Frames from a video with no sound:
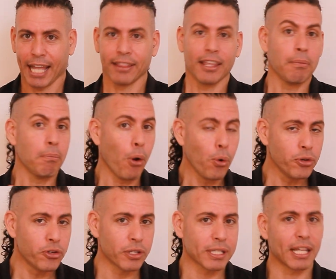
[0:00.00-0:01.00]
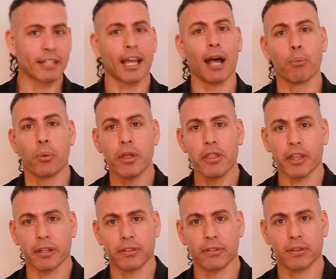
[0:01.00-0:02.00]
and the emotions that come with
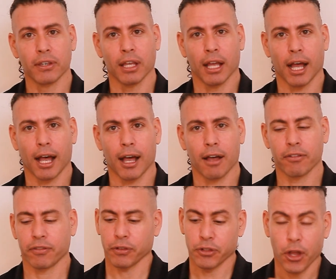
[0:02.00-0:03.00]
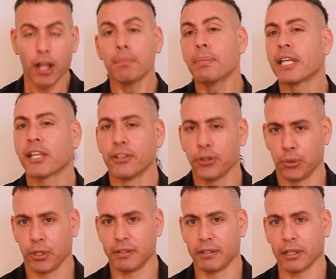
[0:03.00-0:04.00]
it of not being in
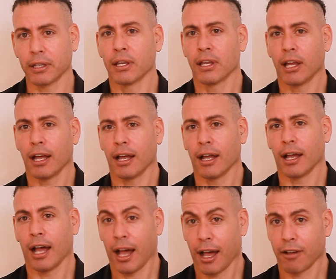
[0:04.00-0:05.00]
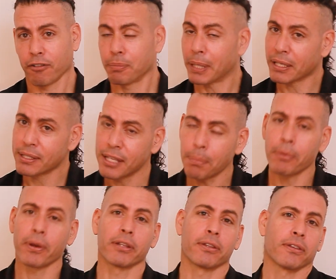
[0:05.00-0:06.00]
unity, of being
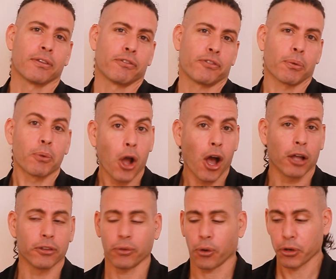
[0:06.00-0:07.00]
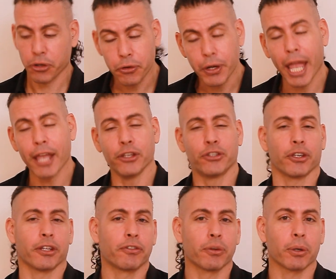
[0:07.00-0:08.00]
separate from God or
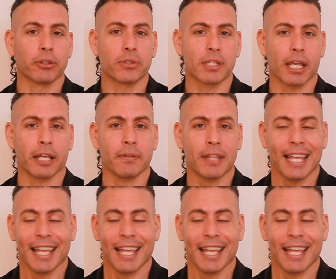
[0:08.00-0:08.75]
creation, if you want to say,